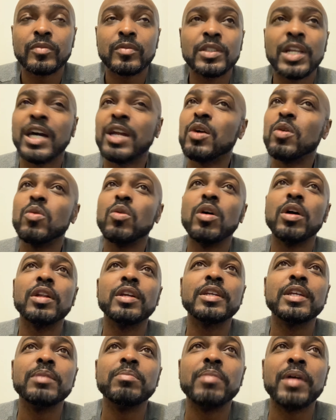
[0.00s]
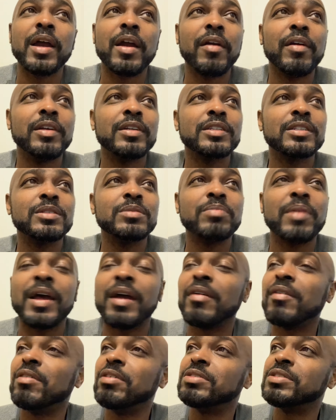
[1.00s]
don't want to get married because
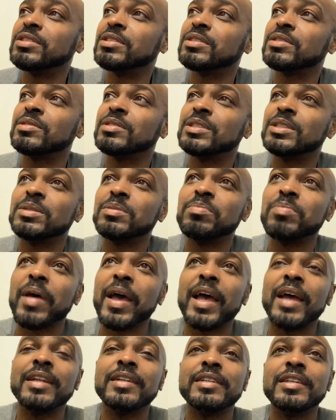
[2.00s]
marriage is just a bad